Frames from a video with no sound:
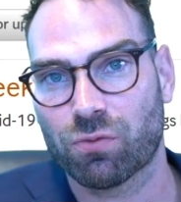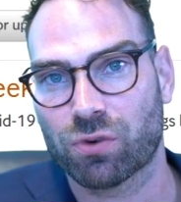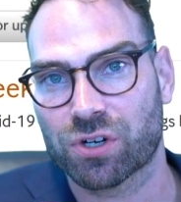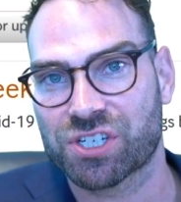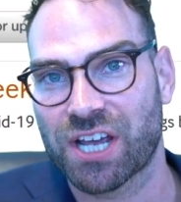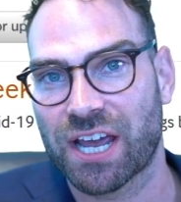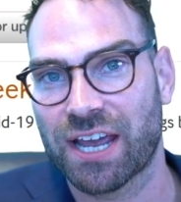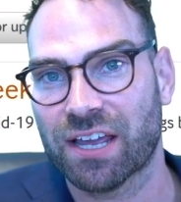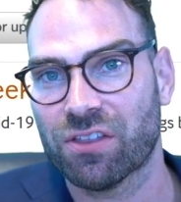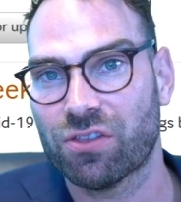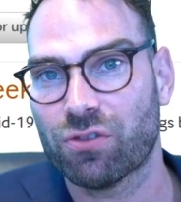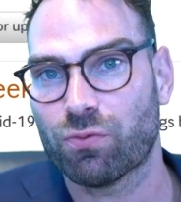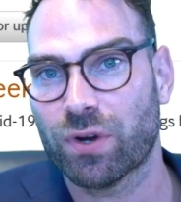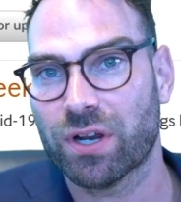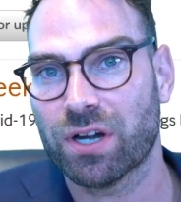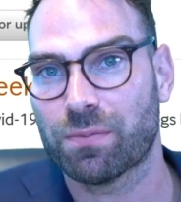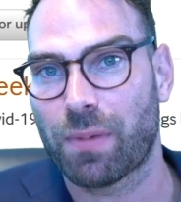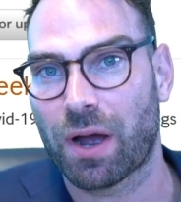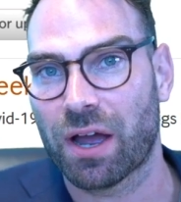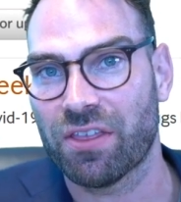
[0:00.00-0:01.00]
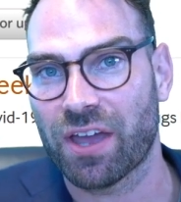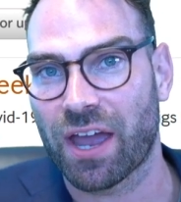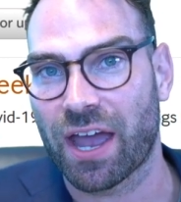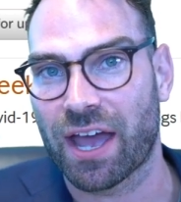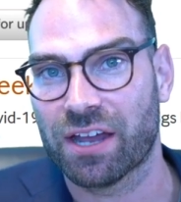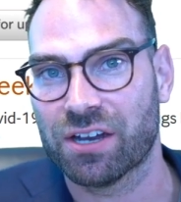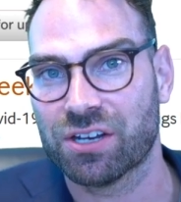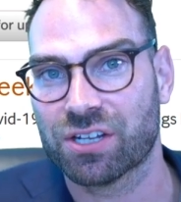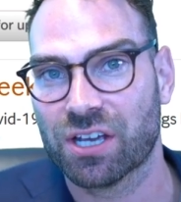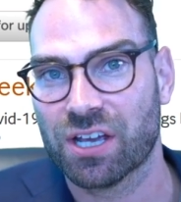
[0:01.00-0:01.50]
We're taking the reader by the
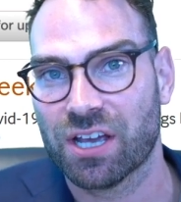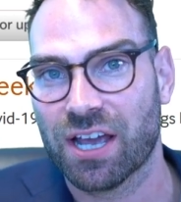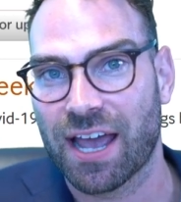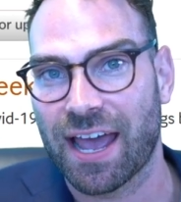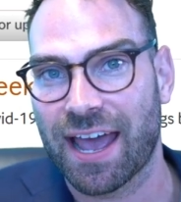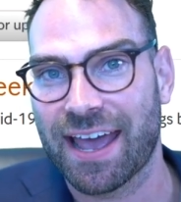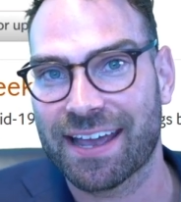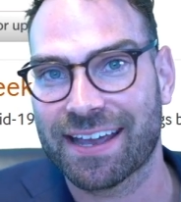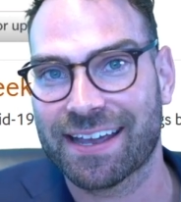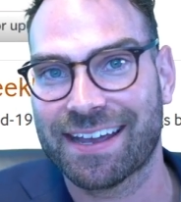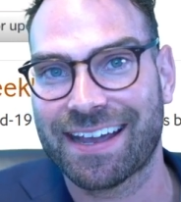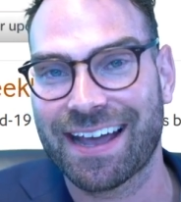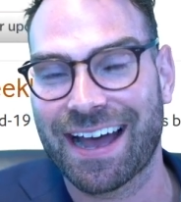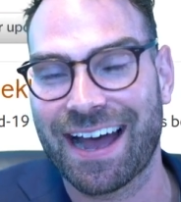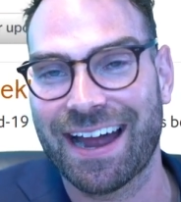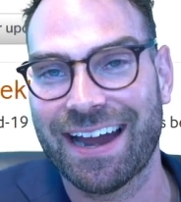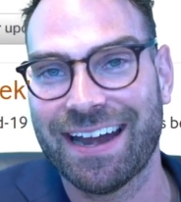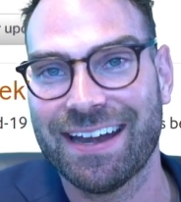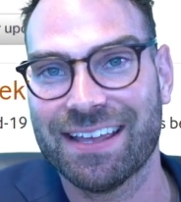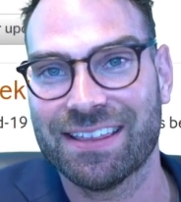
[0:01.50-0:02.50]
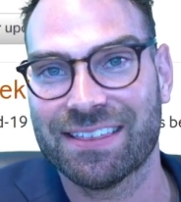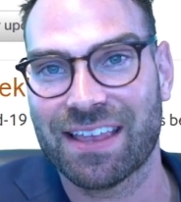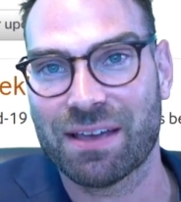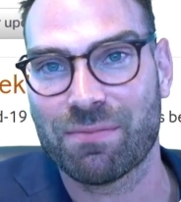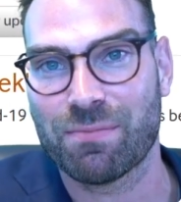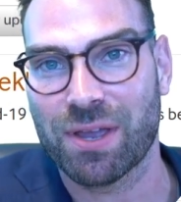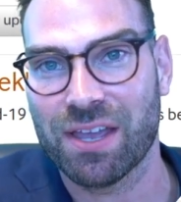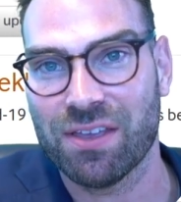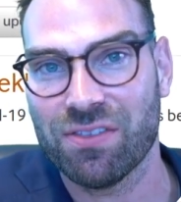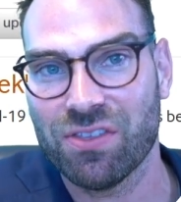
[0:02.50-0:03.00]
hand and guiding
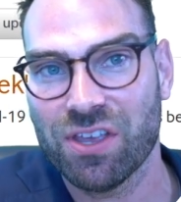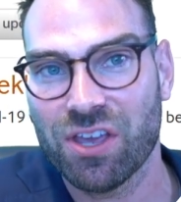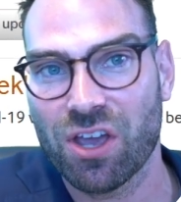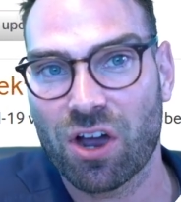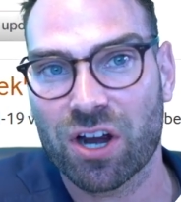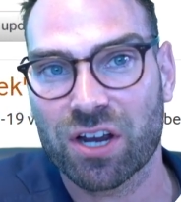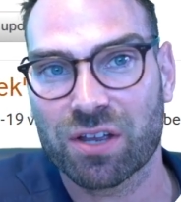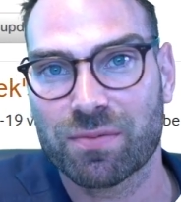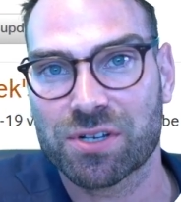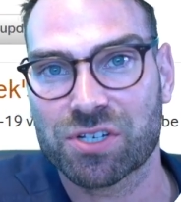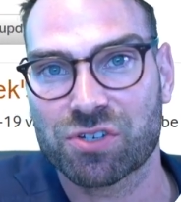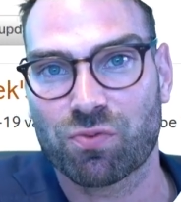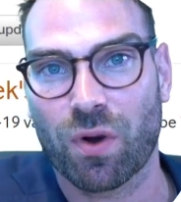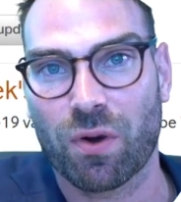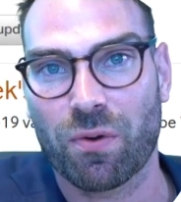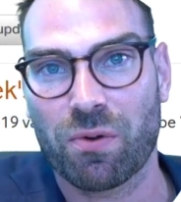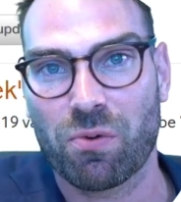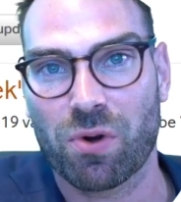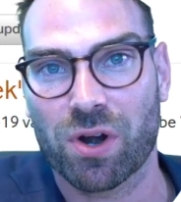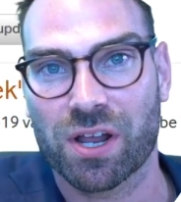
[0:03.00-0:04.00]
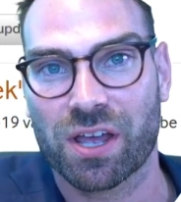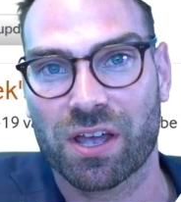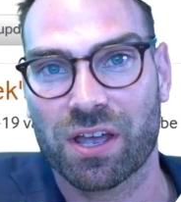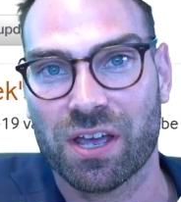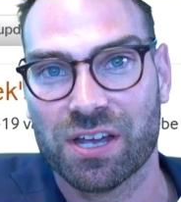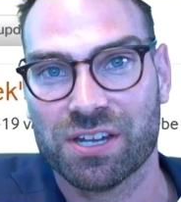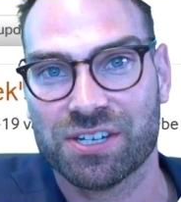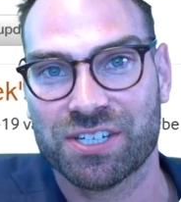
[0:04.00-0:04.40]
them in the argument to where we want to